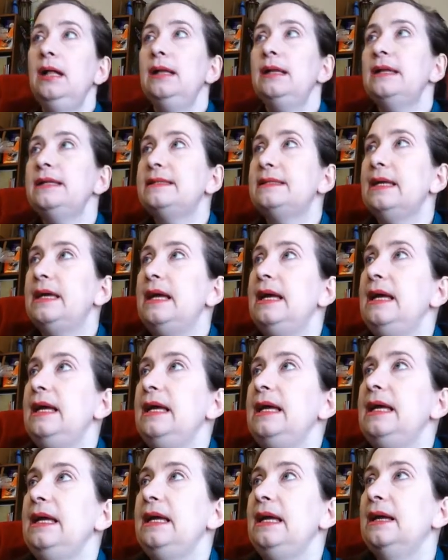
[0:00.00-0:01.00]
Let's
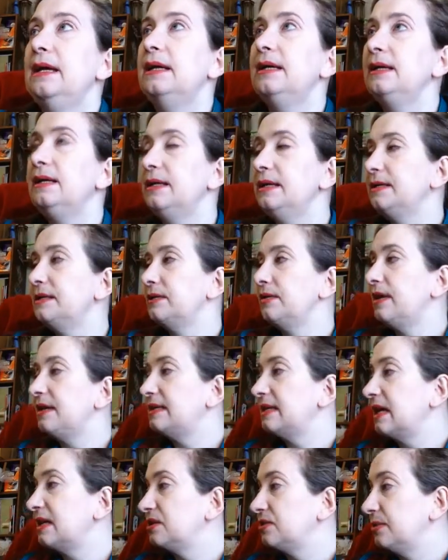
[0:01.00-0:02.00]
see. So
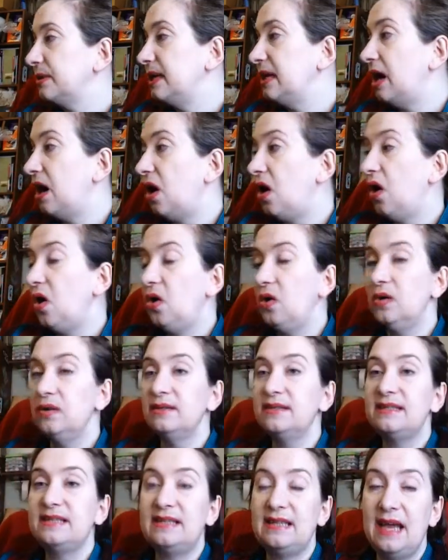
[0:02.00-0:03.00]
that's actually a
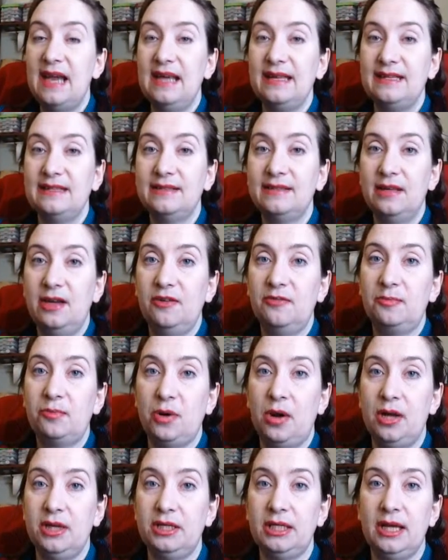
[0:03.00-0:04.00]
whole set of
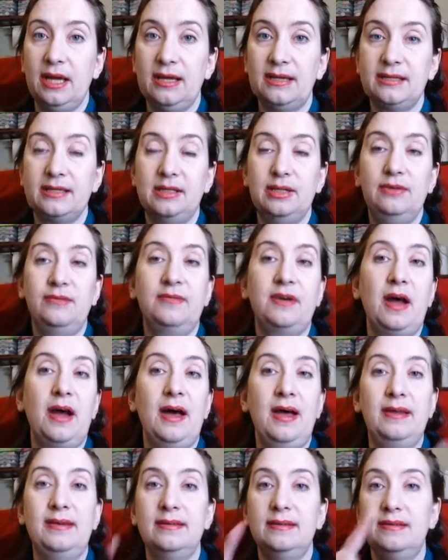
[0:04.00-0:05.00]
projects. You've
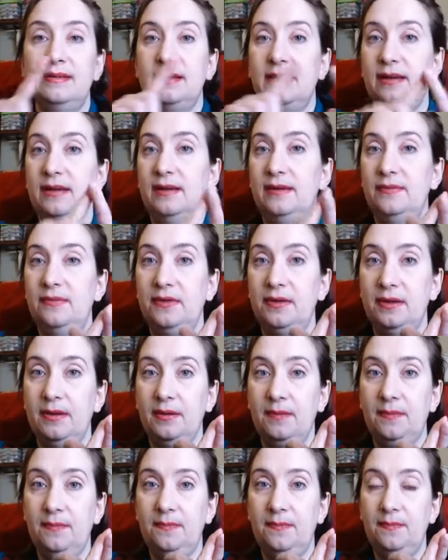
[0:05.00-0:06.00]
got
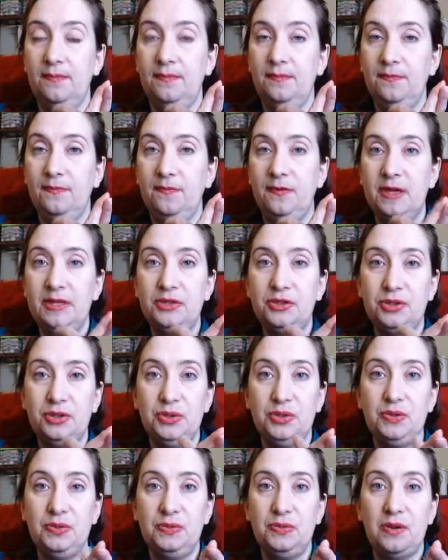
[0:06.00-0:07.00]
the
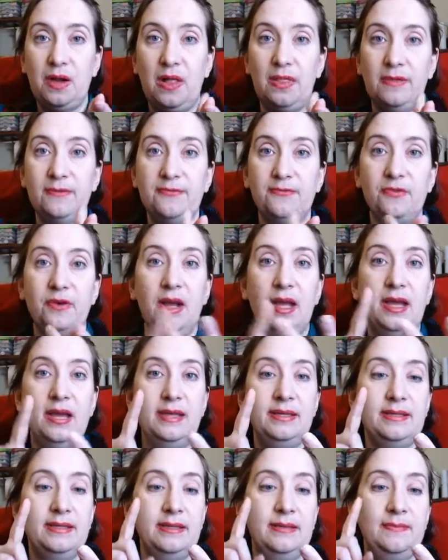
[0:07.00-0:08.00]
festoon on the
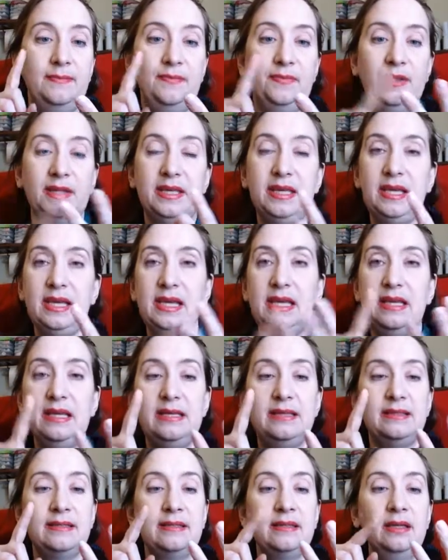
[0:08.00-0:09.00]
front, the
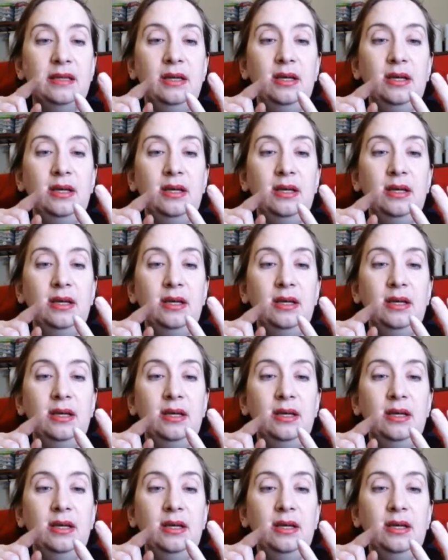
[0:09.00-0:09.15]
keys.